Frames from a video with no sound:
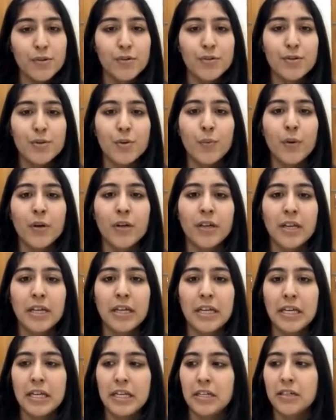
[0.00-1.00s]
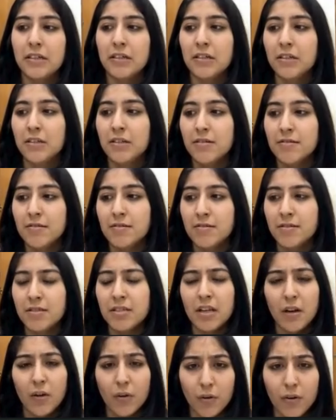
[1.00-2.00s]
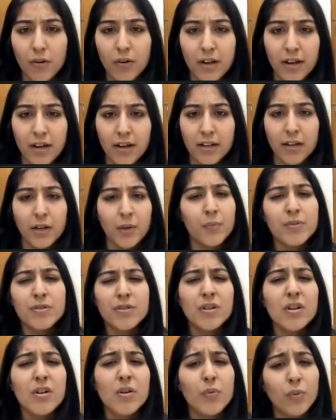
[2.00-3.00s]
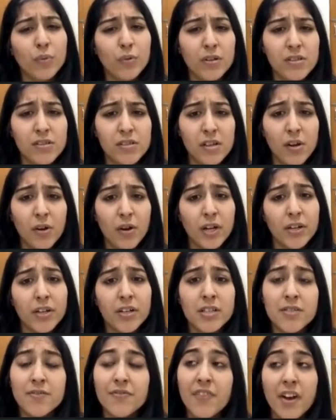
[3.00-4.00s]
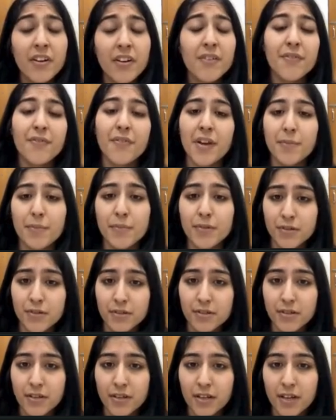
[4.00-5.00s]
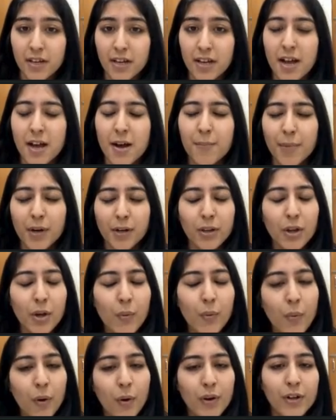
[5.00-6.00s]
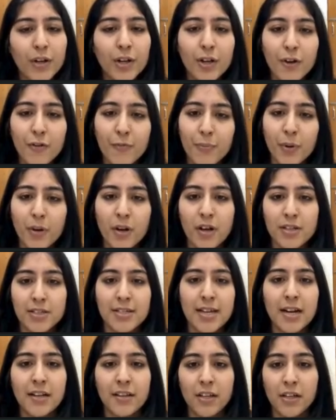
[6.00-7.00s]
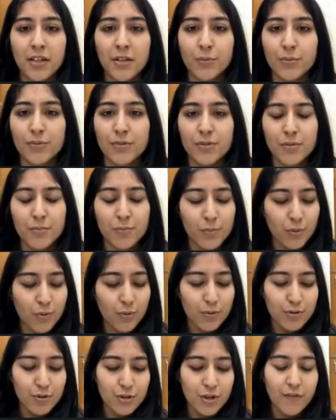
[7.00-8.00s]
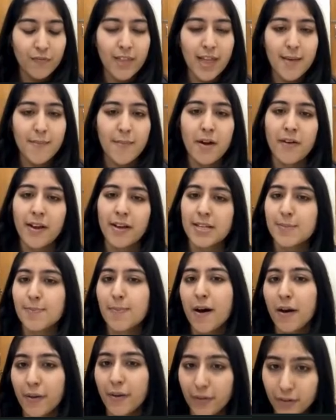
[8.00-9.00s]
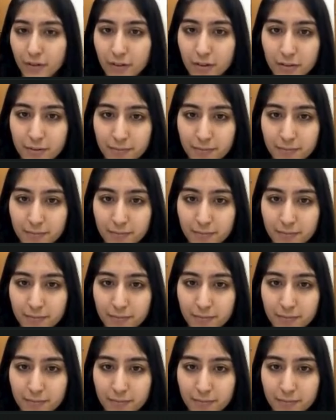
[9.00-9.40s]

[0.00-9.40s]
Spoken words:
also working in a salon. It was not a local salon. It's very famous. But the quality of products that they use, most of them are expired.